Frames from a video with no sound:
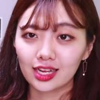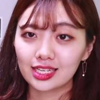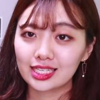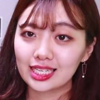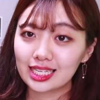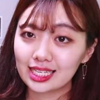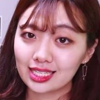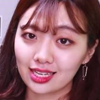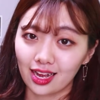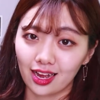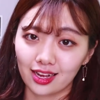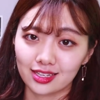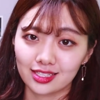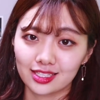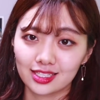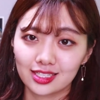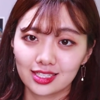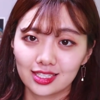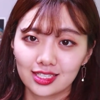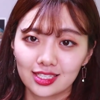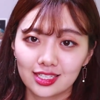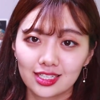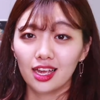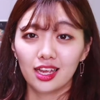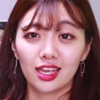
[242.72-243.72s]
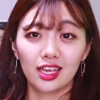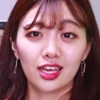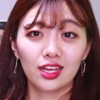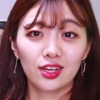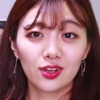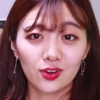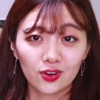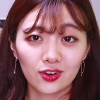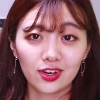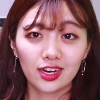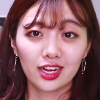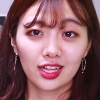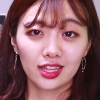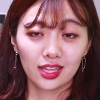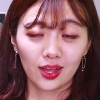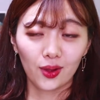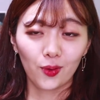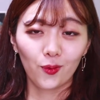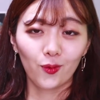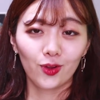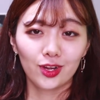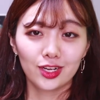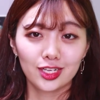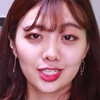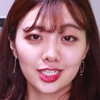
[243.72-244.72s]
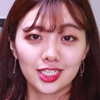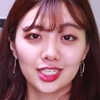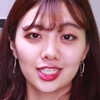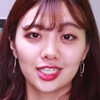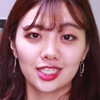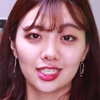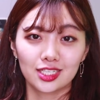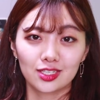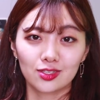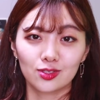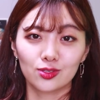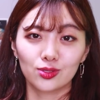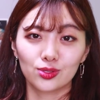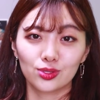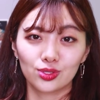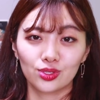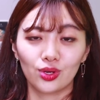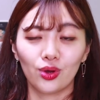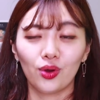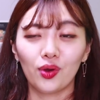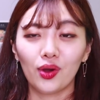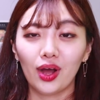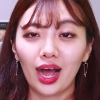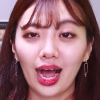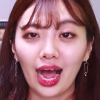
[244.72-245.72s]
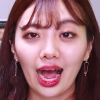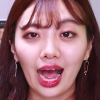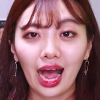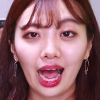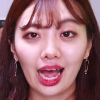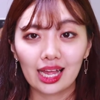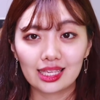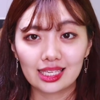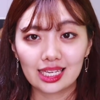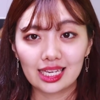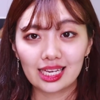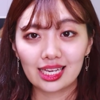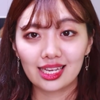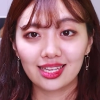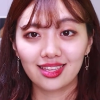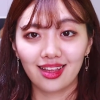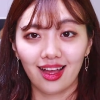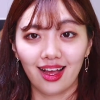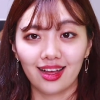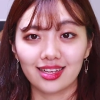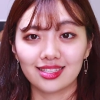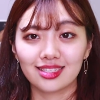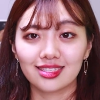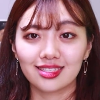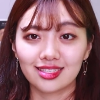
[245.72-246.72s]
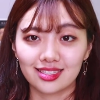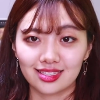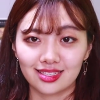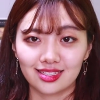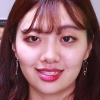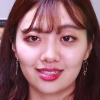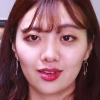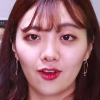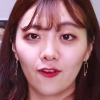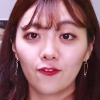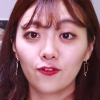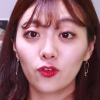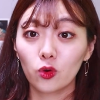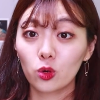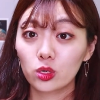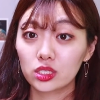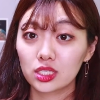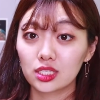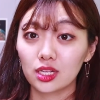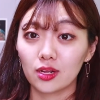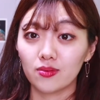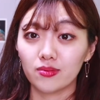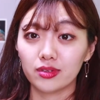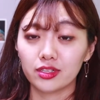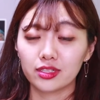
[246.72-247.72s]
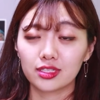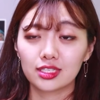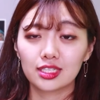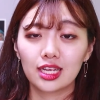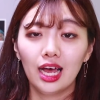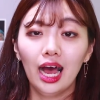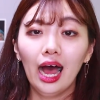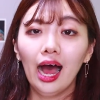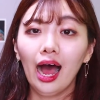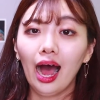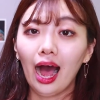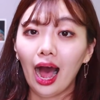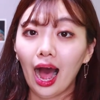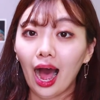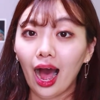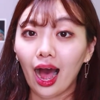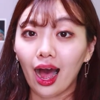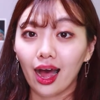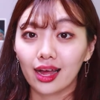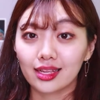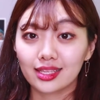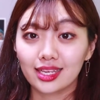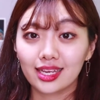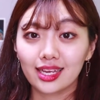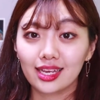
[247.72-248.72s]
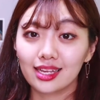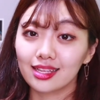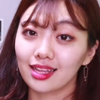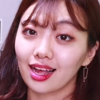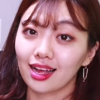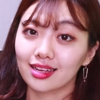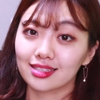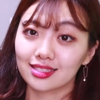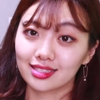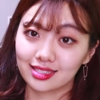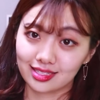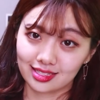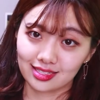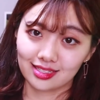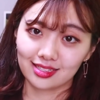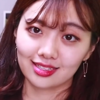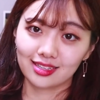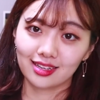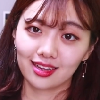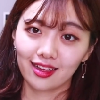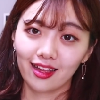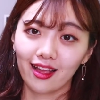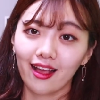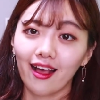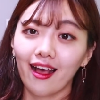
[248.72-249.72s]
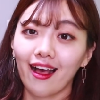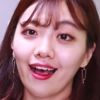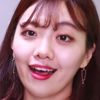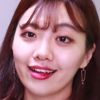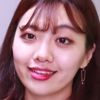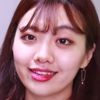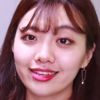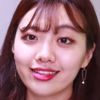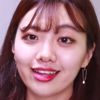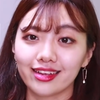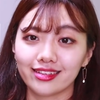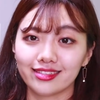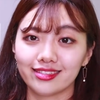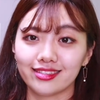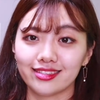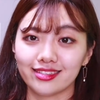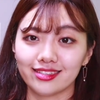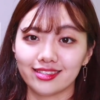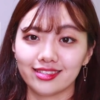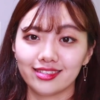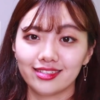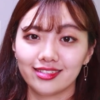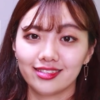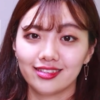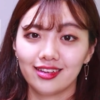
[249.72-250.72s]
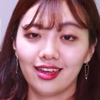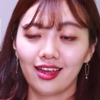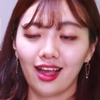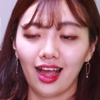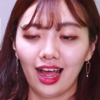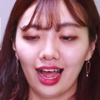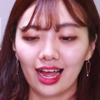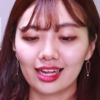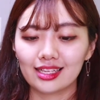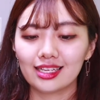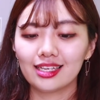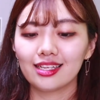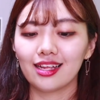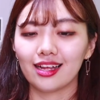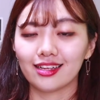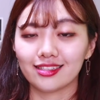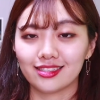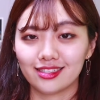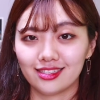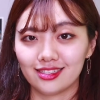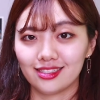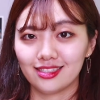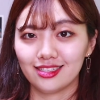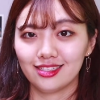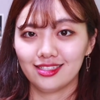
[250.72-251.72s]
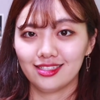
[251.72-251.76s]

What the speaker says: Adidas. In Korean language, it is also Adidas. 4 syllables. Adidas. Adidas. Adidas.